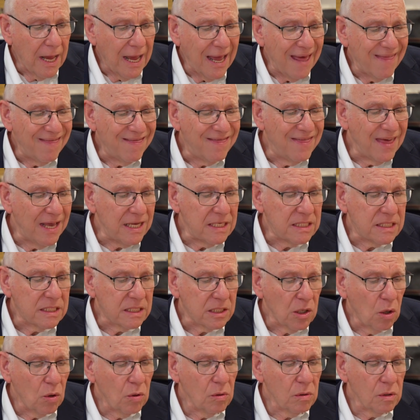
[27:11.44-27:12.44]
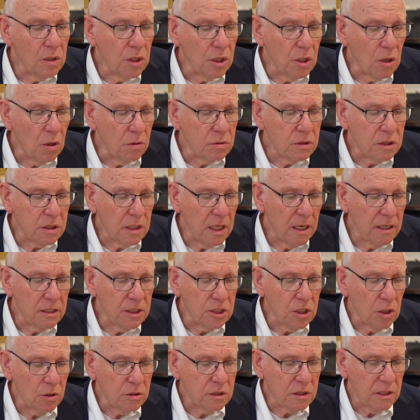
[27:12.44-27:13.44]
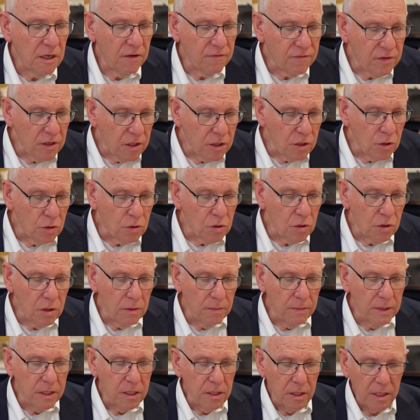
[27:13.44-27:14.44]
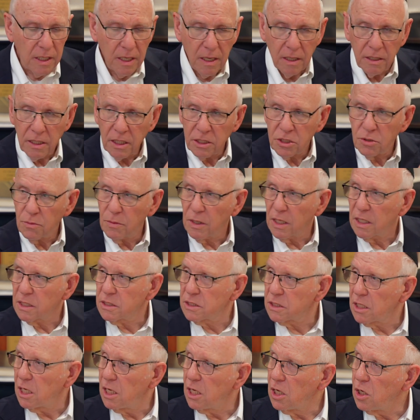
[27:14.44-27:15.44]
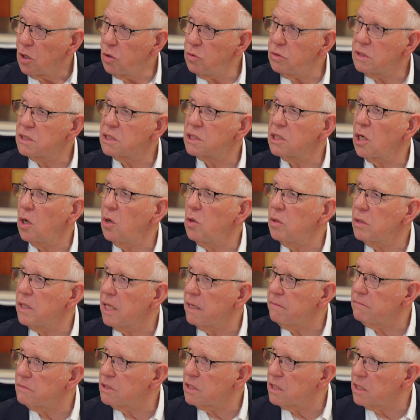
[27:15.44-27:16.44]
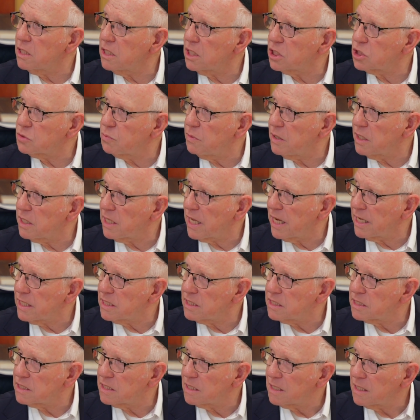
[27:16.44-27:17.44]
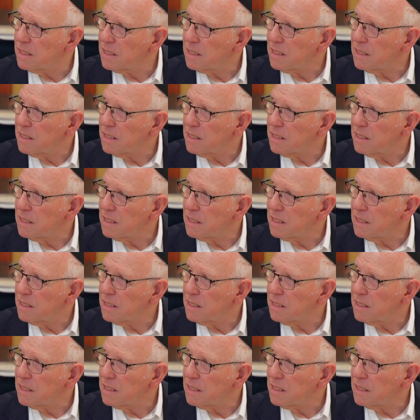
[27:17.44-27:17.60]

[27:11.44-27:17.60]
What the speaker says: and they sold Joseph to the Midianites. Who sold him to the Ishmaelites?